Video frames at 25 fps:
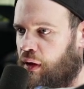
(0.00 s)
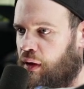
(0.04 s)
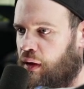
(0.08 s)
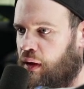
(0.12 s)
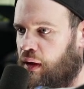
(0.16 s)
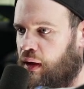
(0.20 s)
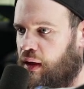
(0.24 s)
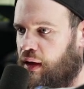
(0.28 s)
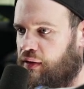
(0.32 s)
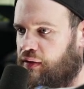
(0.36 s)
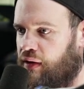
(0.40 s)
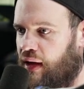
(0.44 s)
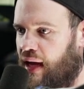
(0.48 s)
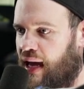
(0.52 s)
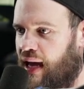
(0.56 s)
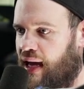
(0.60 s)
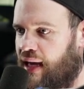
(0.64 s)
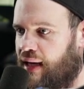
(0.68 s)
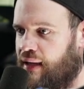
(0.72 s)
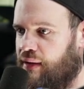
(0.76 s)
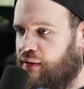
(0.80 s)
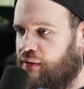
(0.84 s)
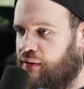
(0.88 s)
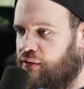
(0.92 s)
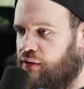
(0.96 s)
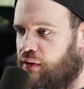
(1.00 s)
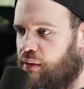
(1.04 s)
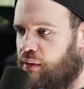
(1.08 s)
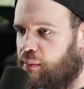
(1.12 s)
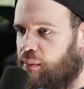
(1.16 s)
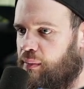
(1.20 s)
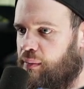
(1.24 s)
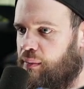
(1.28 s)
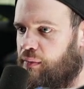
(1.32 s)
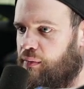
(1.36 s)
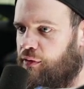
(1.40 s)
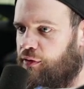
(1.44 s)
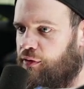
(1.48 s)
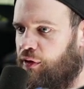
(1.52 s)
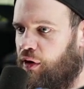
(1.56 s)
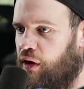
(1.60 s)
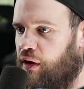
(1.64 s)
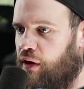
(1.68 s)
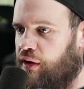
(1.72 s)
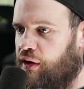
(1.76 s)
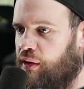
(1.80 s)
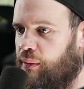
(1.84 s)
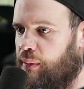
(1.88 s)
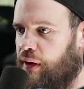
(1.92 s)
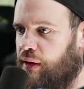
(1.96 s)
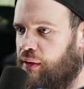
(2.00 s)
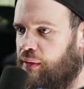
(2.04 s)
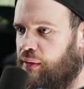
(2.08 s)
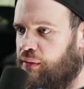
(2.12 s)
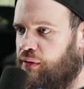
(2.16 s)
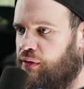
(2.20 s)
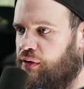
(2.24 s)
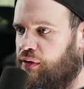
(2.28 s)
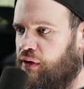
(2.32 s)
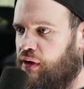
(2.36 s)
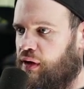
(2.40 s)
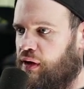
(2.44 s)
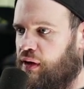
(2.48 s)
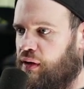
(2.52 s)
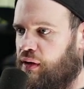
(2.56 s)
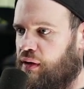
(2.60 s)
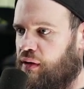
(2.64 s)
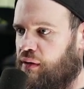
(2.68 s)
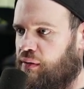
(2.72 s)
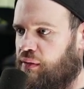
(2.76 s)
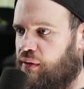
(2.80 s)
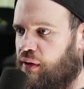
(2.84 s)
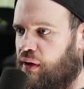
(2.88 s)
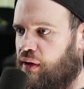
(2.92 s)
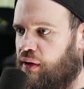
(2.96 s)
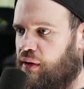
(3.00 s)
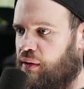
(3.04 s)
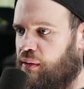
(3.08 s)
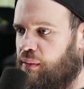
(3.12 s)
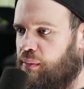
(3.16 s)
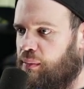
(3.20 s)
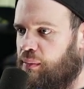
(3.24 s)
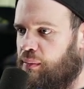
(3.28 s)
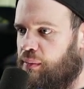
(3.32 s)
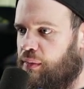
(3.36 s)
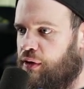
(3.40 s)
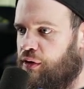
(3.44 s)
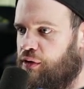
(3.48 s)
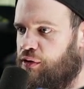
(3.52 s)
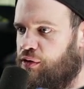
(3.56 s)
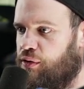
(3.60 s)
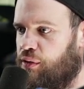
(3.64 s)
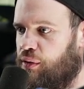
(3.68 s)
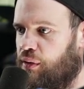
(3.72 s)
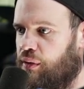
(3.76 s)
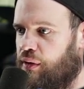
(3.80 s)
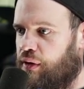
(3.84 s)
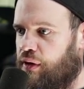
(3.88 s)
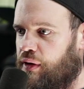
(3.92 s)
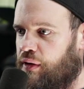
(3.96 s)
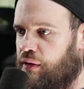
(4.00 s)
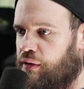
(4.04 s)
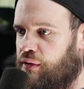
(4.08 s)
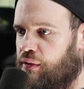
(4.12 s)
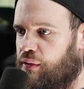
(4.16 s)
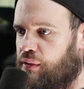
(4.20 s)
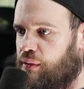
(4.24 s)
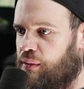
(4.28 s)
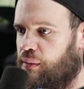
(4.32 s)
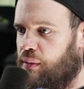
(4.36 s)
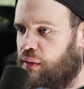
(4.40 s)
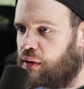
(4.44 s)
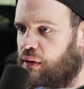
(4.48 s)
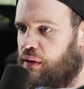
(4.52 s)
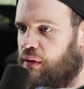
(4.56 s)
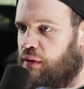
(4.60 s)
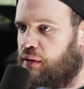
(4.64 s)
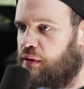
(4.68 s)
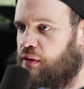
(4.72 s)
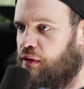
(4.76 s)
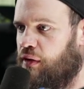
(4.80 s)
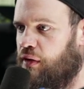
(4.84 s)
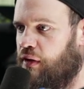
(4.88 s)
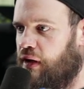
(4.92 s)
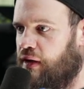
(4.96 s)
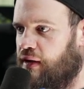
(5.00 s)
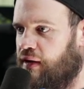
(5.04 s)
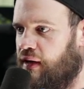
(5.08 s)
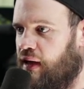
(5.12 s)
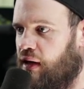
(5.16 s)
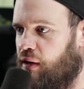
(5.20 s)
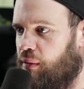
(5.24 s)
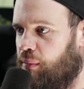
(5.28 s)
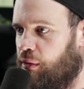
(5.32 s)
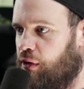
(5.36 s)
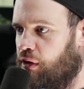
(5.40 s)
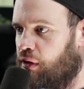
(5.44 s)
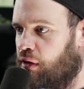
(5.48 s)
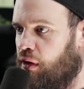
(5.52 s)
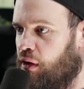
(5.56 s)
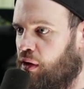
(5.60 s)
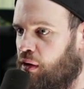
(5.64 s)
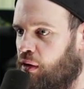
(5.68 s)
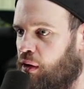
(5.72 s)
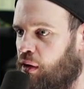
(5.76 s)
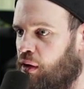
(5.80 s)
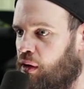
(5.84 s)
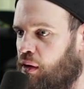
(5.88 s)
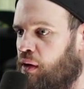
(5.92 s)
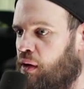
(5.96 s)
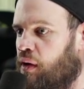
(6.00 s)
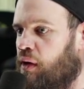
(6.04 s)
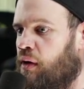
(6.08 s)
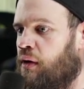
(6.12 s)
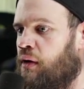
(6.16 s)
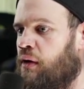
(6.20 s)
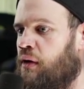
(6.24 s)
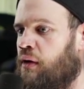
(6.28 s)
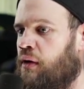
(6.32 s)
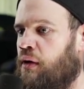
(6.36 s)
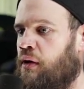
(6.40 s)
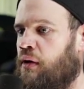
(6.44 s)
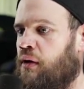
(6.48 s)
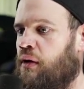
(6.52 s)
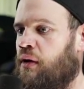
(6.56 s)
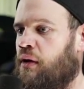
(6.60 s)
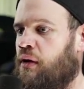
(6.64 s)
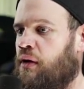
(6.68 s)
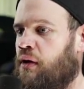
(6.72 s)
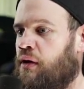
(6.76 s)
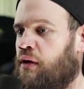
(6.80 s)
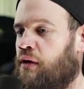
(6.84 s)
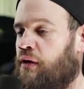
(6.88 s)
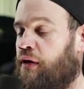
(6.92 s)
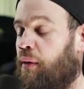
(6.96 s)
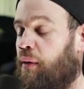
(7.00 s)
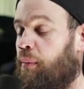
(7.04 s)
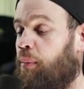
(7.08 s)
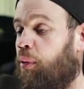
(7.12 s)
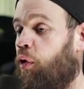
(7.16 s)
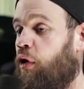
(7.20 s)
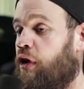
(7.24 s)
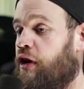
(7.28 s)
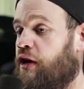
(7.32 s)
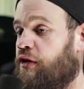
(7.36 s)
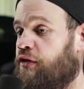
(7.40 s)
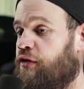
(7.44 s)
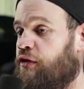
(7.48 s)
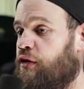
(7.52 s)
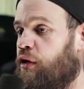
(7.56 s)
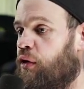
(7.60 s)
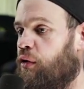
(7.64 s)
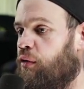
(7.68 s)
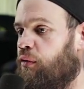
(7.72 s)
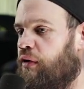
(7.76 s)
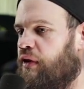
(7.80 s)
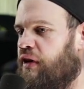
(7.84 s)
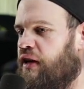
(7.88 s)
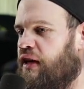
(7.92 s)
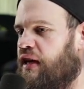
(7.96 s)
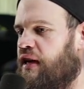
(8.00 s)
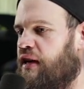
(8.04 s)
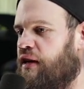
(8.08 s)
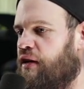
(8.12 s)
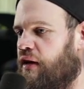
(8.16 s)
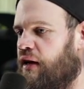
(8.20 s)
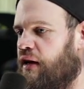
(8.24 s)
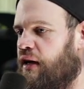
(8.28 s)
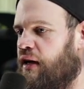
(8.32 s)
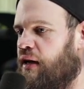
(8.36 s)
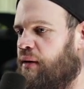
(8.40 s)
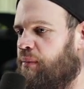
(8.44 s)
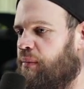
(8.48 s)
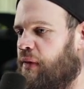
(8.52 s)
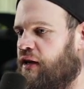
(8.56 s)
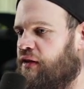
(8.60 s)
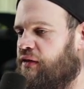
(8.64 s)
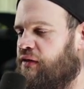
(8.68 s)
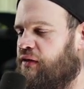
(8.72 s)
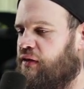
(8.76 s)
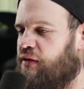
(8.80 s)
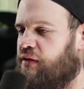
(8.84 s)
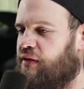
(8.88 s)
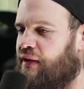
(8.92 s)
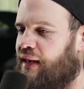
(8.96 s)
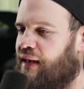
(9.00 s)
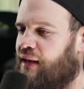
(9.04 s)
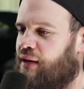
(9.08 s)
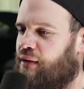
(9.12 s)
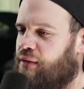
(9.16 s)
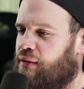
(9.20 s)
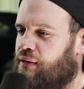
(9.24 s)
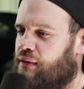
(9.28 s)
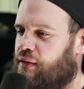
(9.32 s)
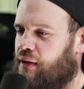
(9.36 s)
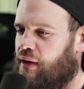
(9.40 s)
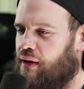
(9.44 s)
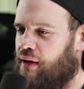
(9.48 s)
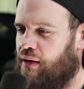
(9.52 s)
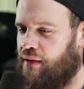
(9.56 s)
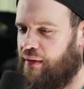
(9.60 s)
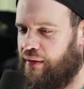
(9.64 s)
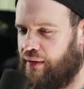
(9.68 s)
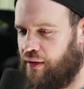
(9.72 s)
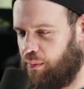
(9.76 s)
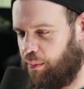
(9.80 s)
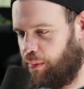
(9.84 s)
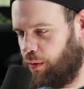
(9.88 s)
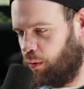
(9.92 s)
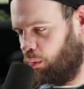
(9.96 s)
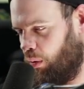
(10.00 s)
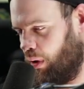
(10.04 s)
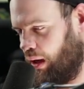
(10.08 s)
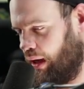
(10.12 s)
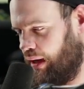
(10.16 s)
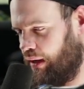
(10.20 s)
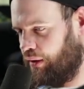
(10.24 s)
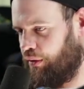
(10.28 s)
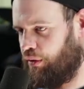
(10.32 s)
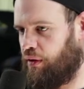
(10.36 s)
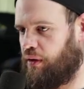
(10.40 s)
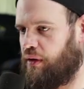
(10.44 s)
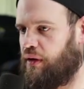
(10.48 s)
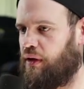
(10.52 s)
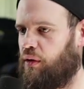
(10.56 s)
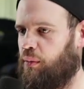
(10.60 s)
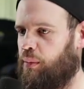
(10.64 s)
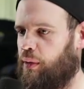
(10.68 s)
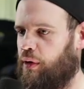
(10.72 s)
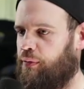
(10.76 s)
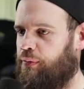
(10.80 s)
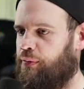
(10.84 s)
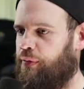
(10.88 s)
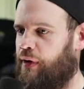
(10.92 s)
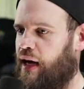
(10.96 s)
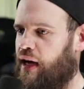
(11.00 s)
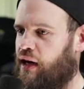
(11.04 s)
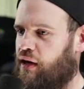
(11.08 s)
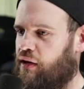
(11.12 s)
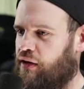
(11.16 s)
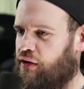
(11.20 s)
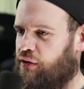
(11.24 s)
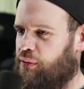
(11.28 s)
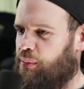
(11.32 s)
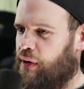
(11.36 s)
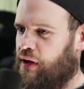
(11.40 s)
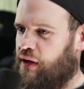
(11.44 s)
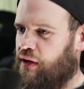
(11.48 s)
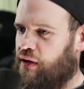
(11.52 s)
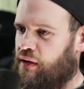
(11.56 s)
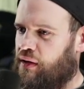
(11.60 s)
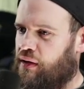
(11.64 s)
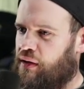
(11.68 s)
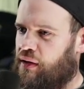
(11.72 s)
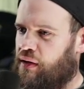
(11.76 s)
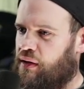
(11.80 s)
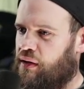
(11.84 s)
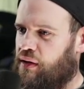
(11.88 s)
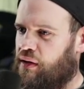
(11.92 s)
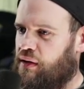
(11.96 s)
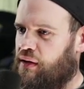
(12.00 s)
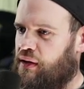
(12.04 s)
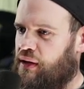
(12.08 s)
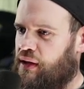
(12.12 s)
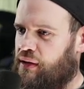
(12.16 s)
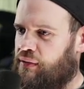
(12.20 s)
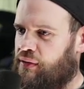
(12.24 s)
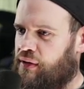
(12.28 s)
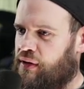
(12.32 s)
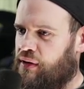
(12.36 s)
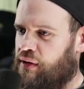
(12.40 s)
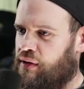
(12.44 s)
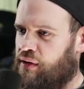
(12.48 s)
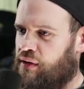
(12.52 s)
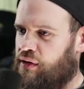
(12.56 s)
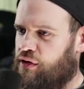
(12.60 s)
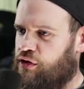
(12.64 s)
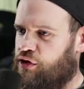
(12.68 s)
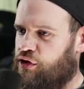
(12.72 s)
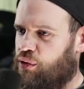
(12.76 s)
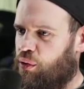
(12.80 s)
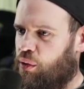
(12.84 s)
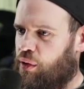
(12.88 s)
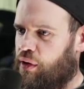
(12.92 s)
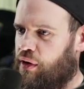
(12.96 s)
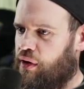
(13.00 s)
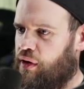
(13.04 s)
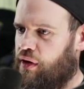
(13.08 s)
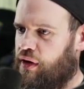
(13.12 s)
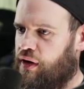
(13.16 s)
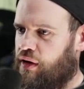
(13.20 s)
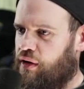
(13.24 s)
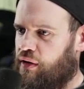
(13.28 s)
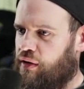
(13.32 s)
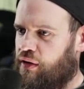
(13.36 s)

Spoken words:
It's adding some volume. I don't see a volume control here to turn that down, but the point is you don't really hear it. It makes the sound a little bit wider, a little bit fatter. Let's make it even shorter here.